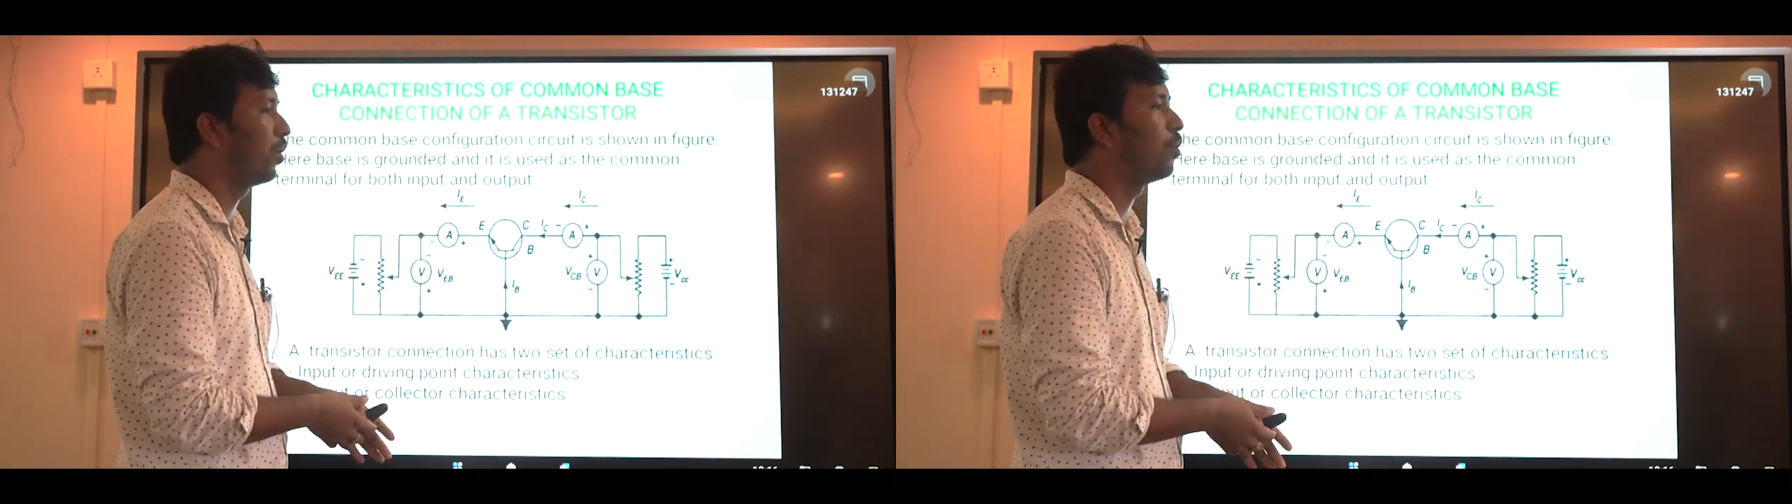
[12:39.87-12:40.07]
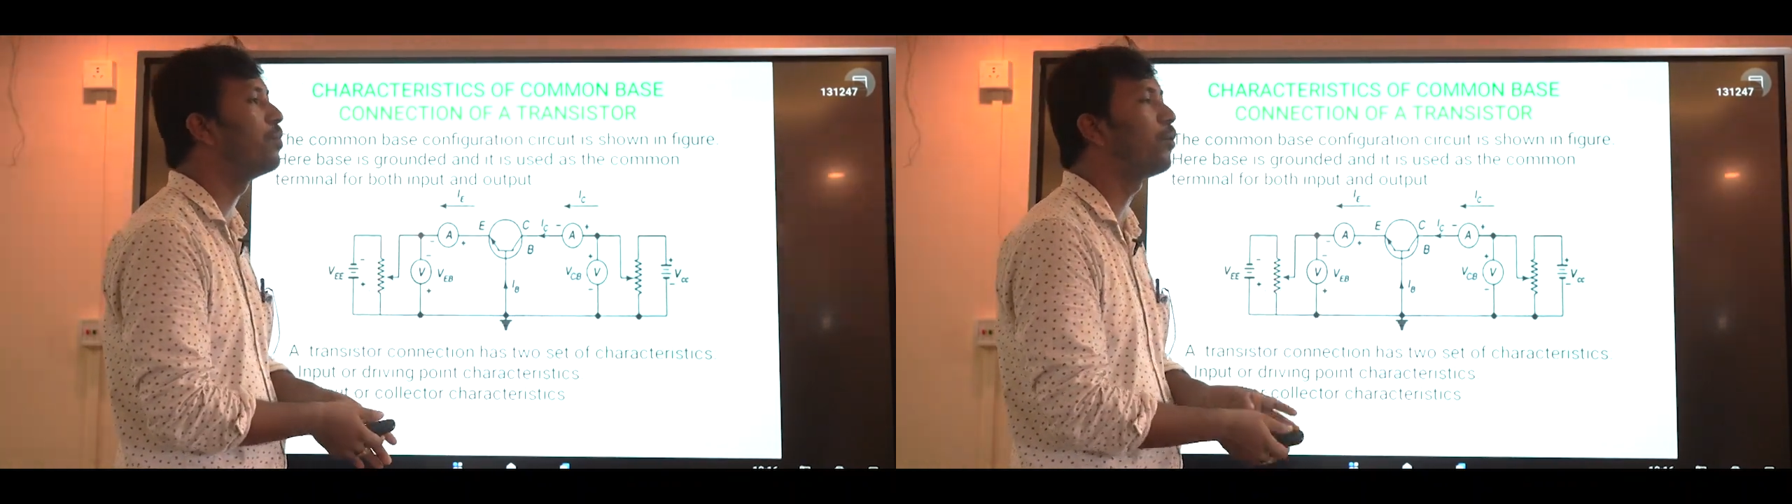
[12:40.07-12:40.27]

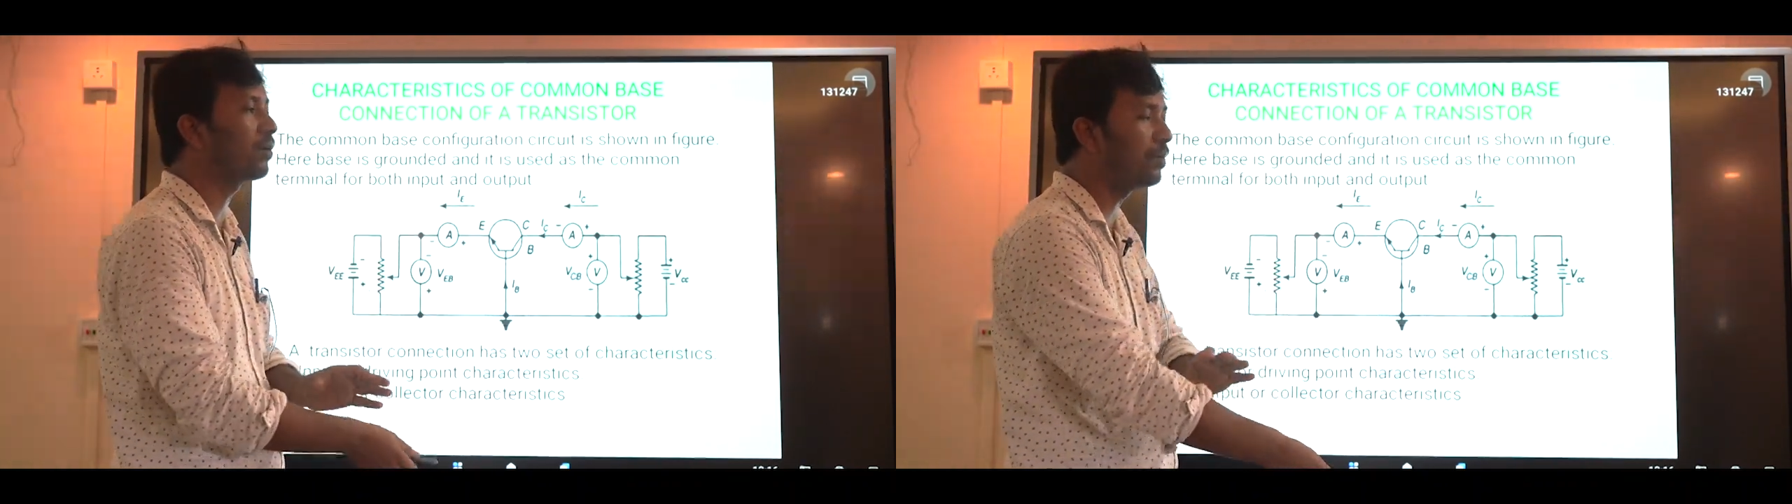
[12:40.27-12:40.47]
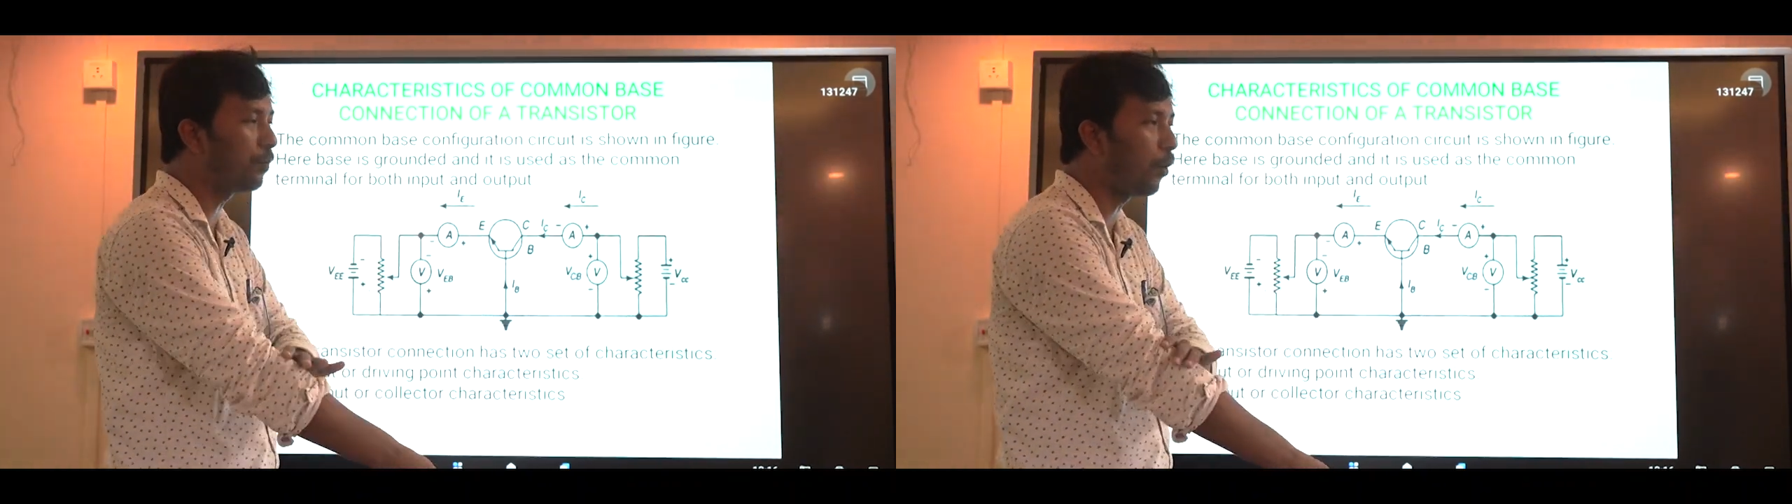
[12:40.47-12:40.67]
or
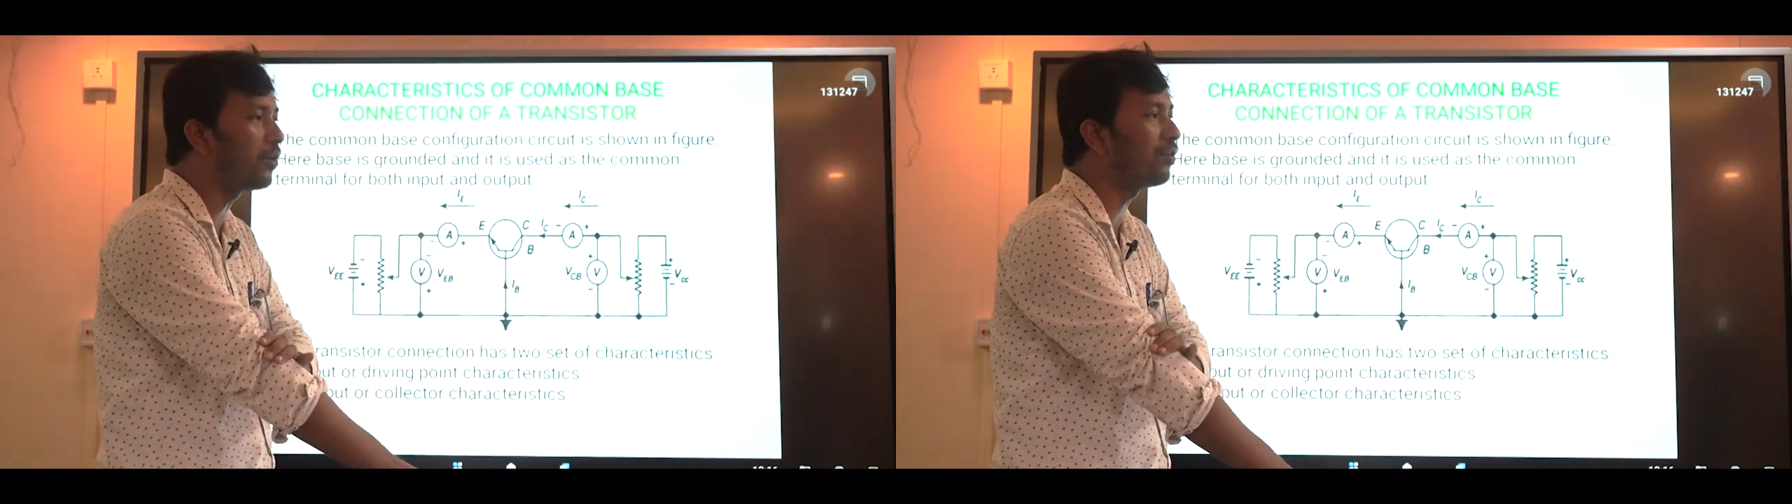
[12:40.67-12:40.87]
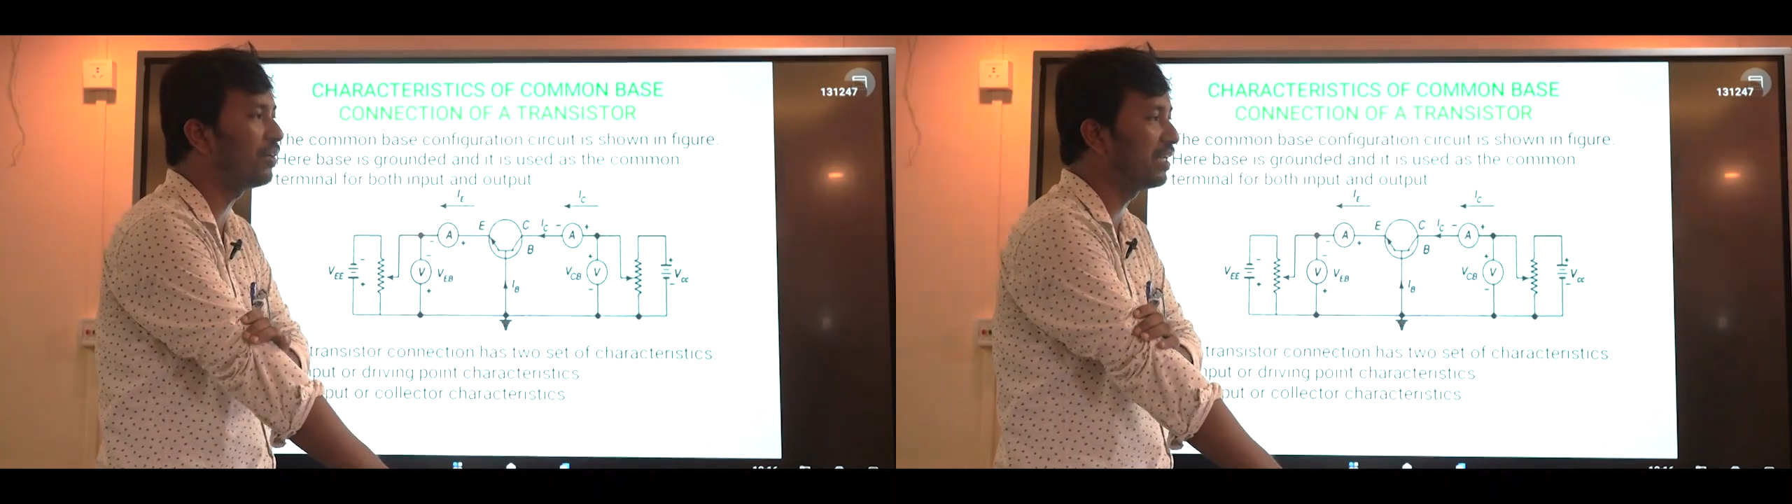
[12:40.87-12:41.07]
important
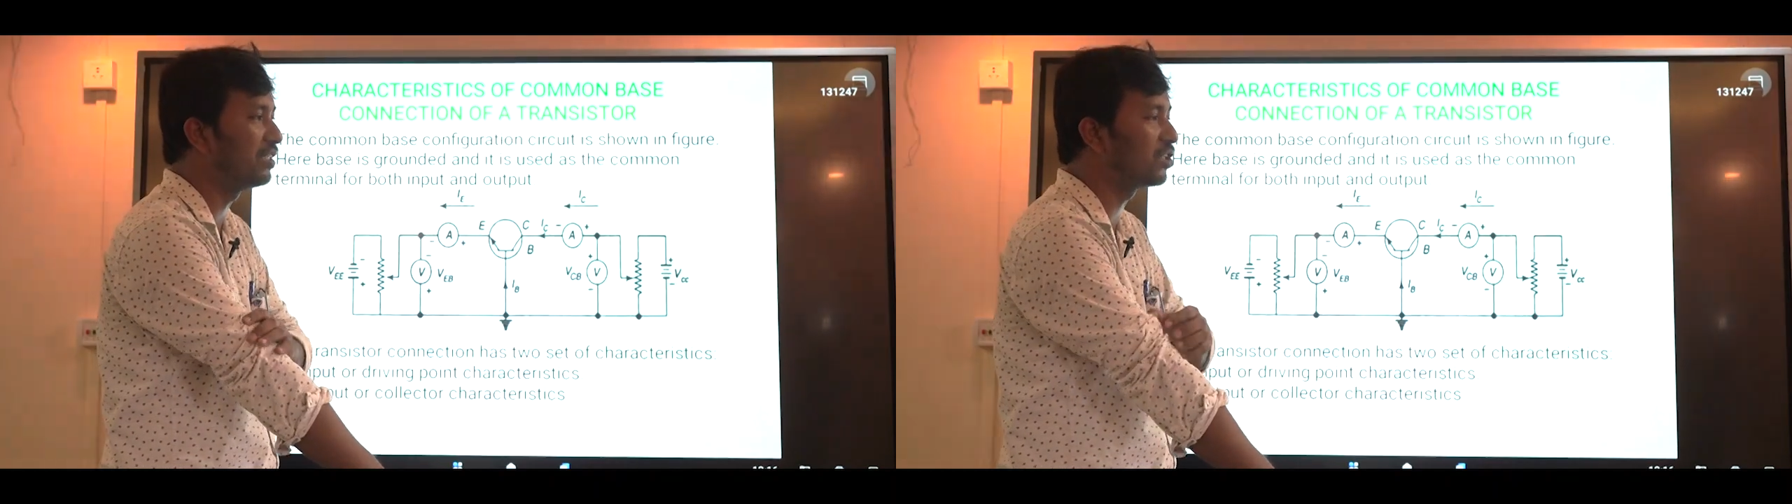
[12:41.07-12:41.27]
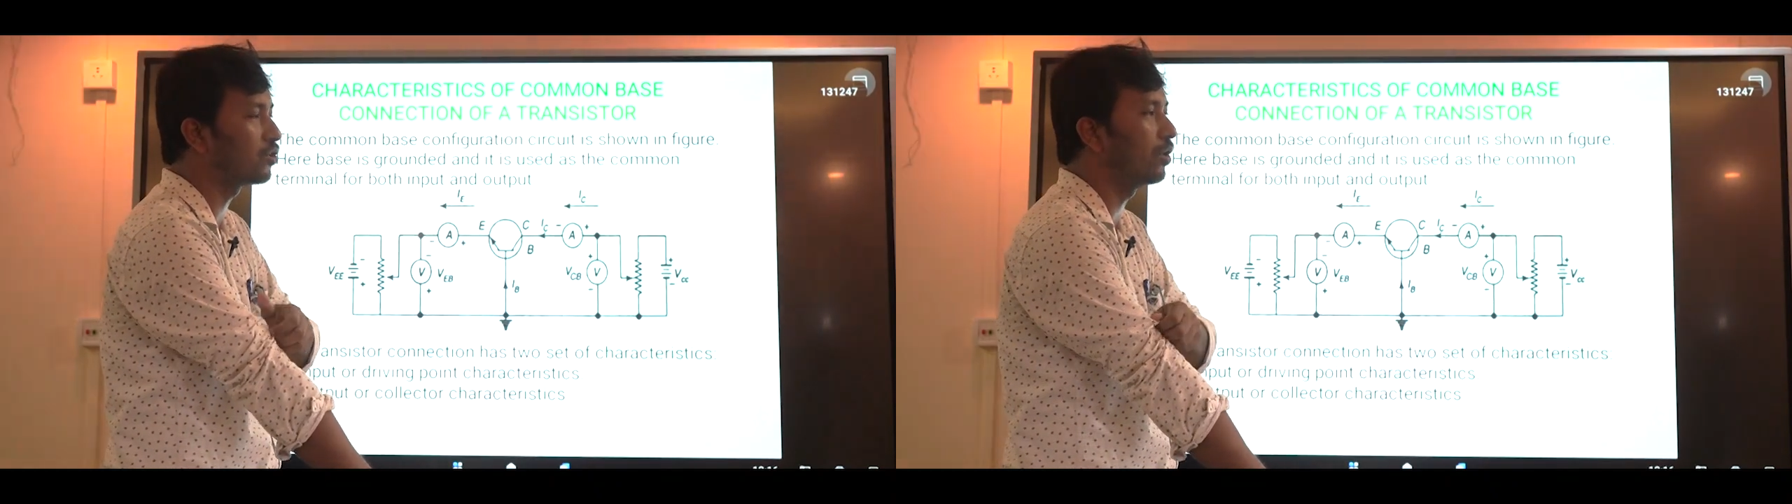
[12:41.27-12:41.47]
point of a
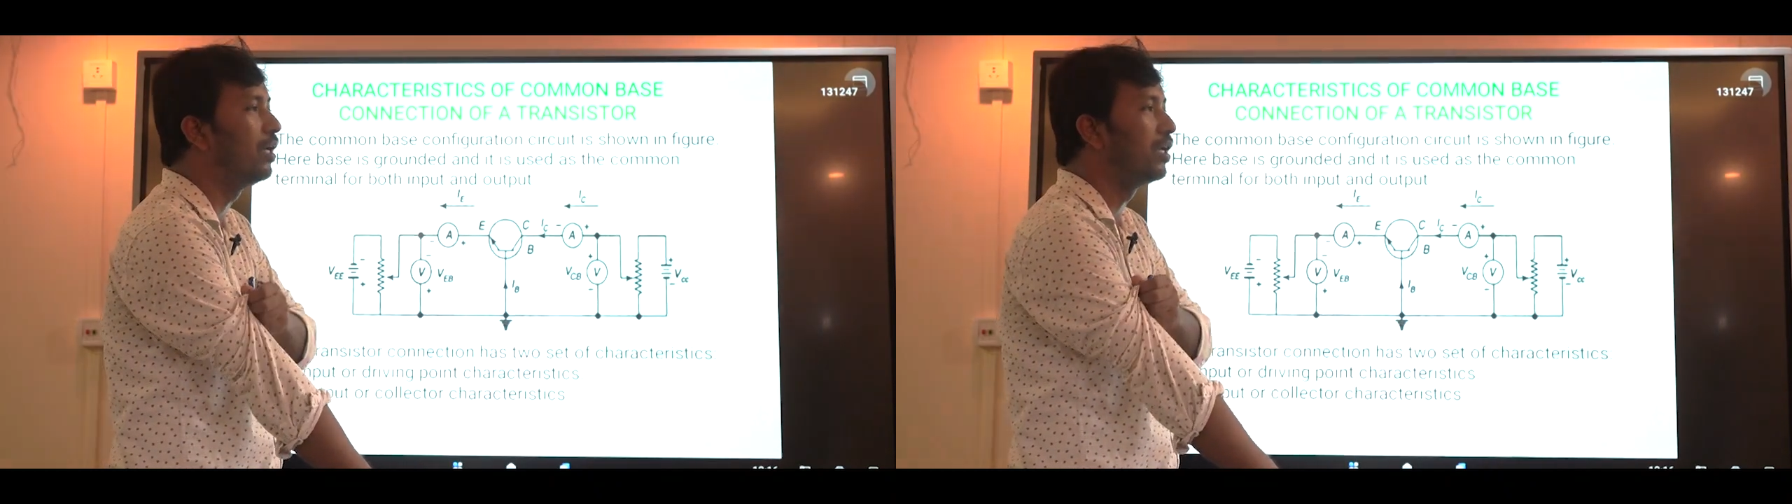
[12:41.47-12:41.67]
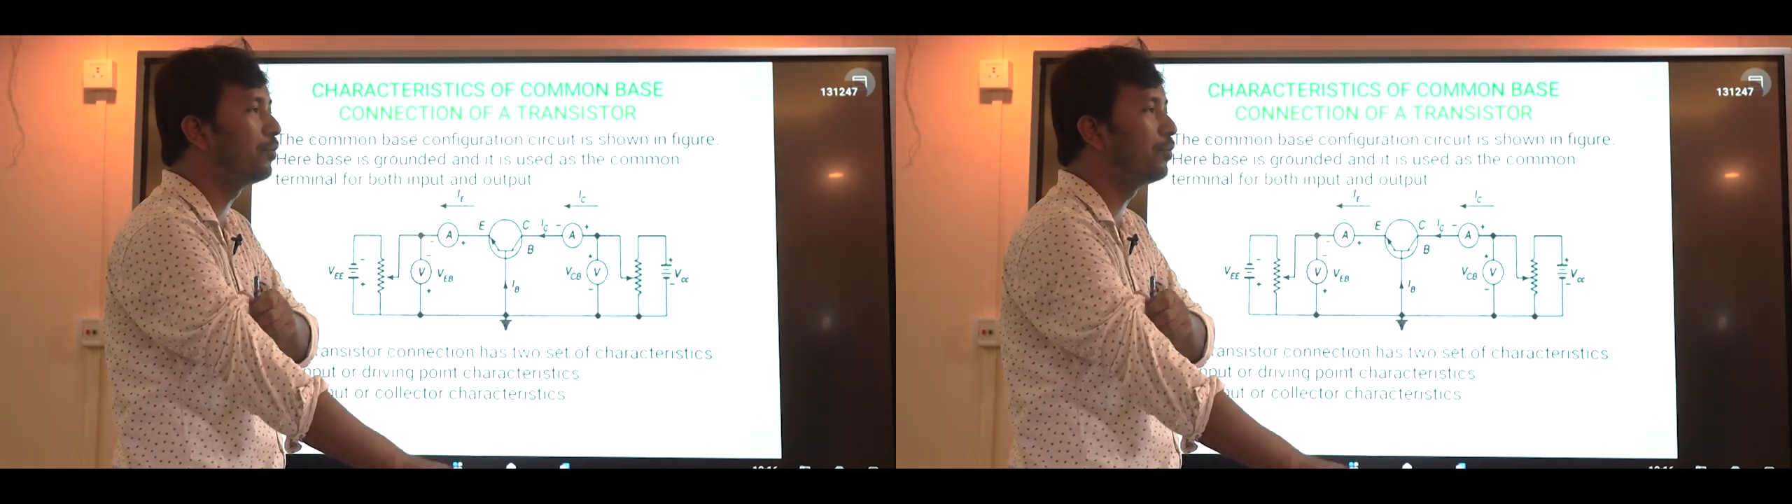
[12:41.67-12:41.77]
transistor,